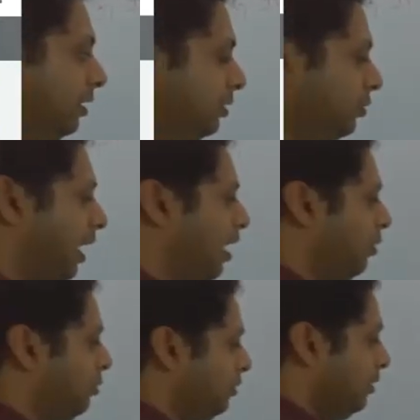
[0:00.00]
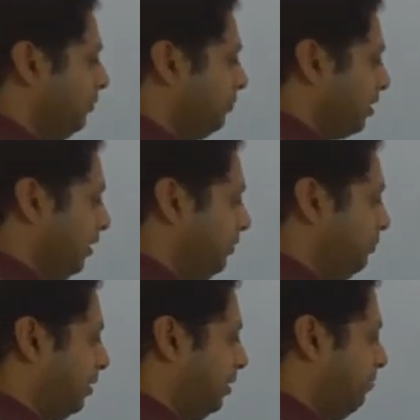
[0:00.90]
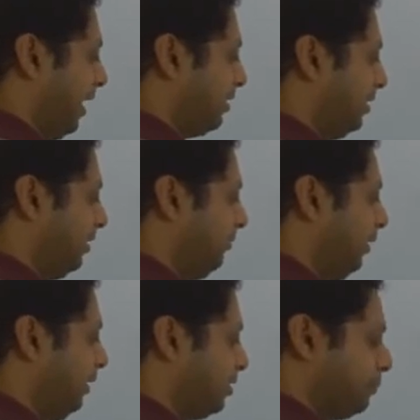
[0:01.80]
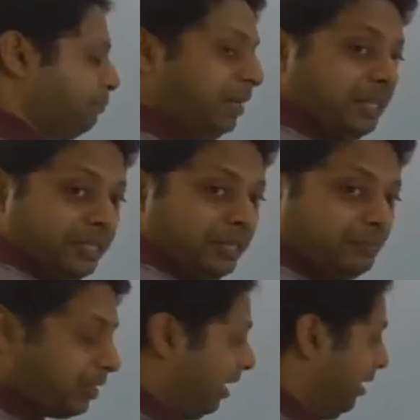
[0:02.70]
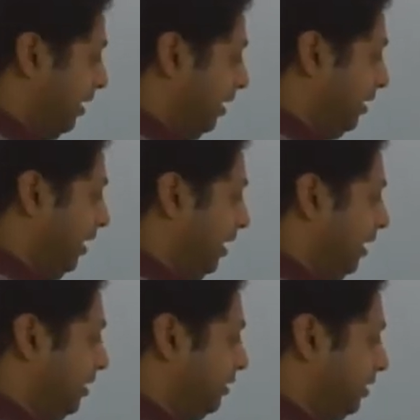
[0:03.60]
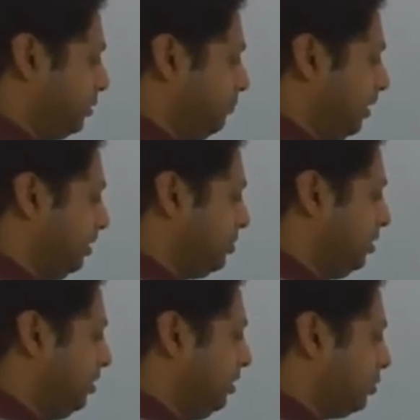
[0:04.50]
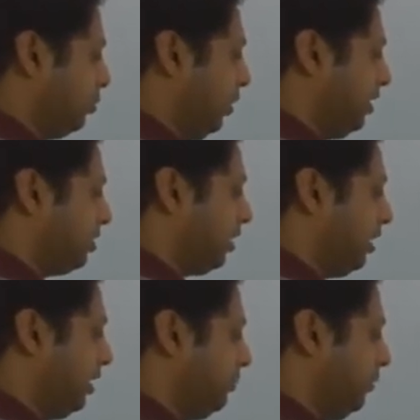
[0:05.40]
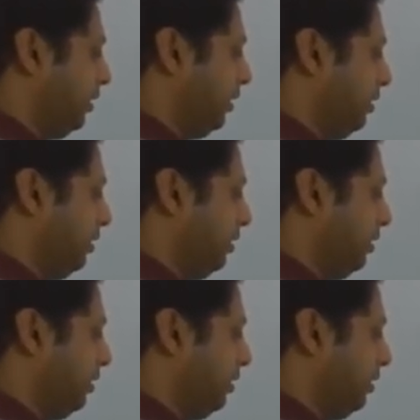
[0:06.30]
So now, if the magnetic field is B, this much, so what is the corresponding